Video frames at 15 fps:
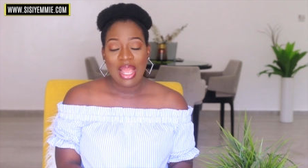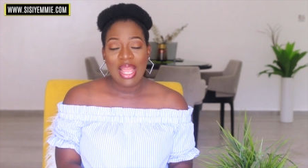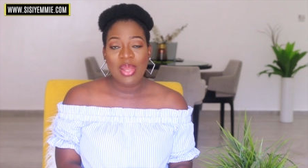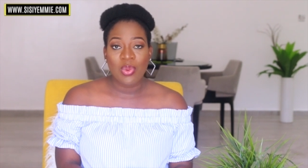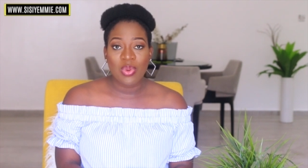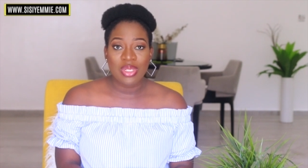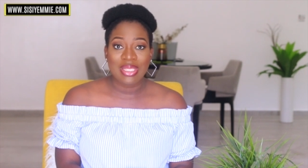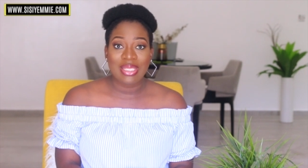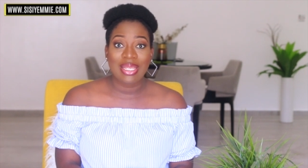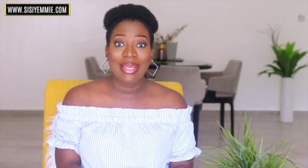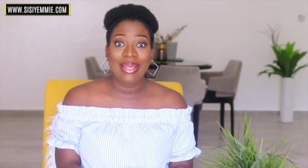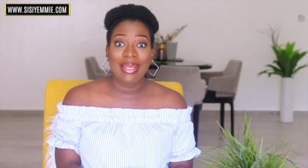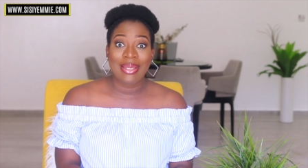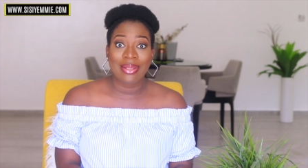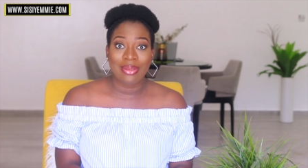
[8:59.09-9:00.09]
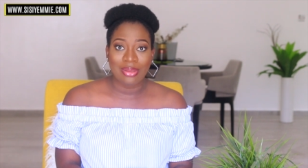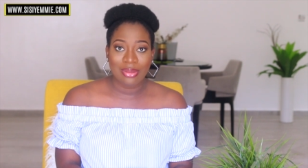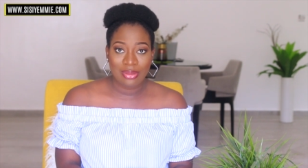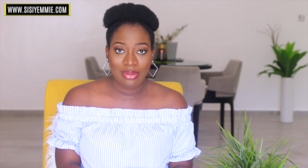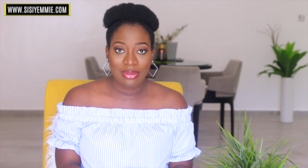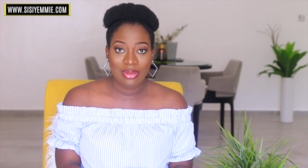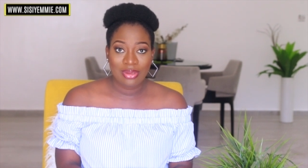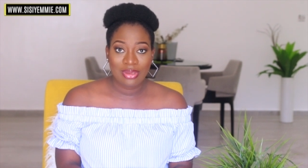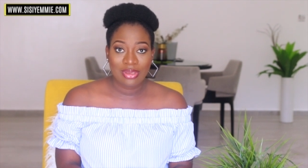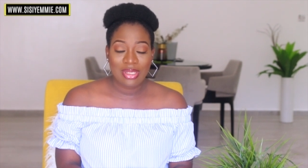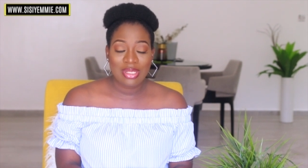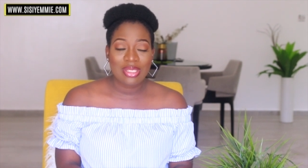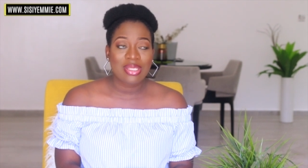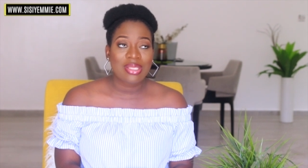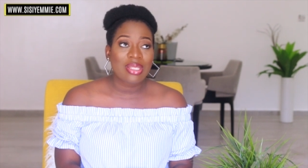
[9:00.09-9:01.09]
I was ill,
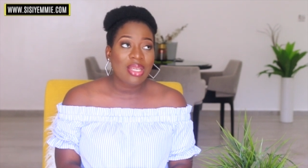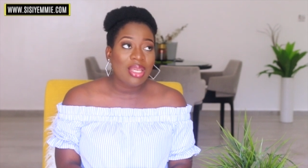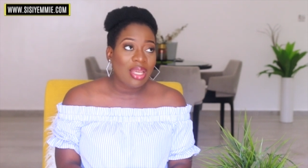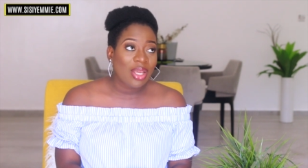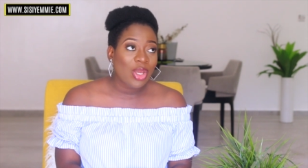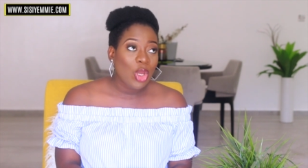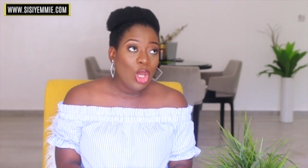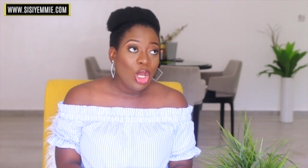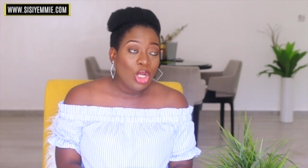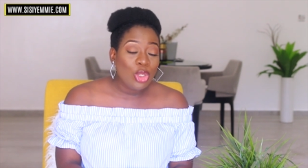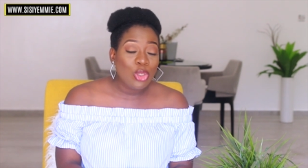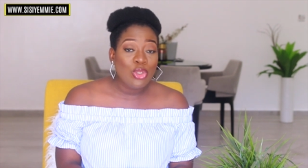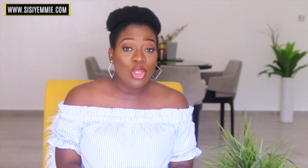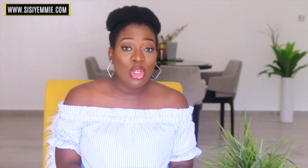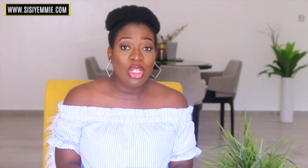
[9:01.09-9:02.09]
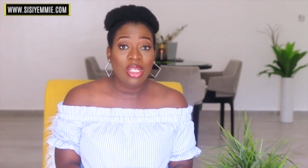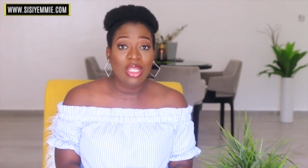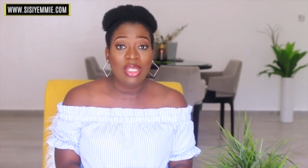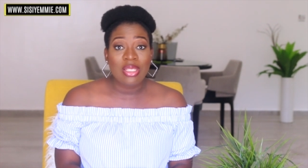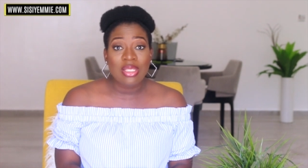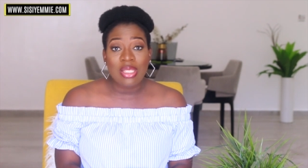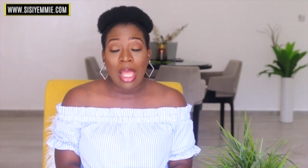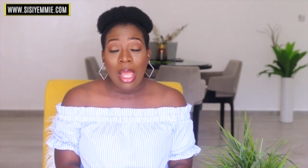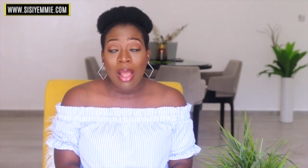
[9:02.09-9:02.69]
sick, could not eat,